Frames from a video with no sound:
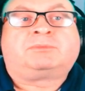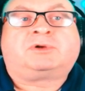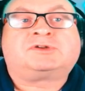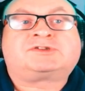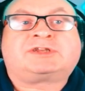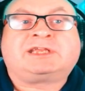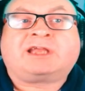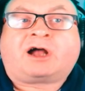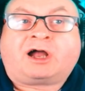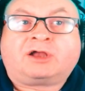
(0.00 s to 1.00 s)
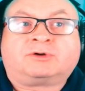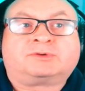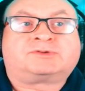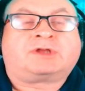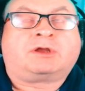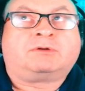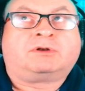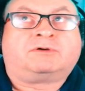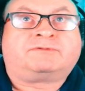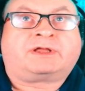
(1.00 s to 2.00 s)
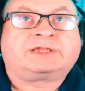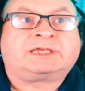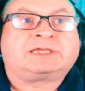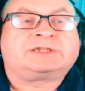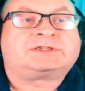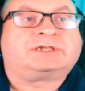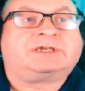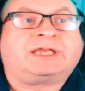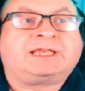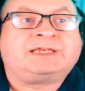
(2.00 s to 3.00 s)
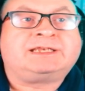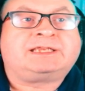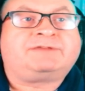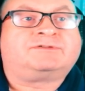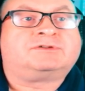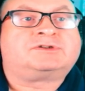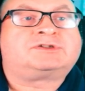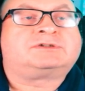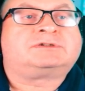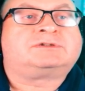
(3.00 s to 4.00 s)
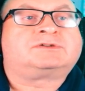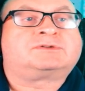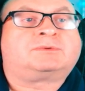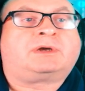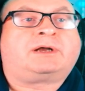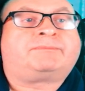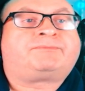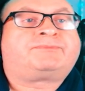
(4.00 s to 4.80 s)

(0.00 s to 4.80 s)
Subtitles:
Personally, I also love, I think it's the Indy version as well.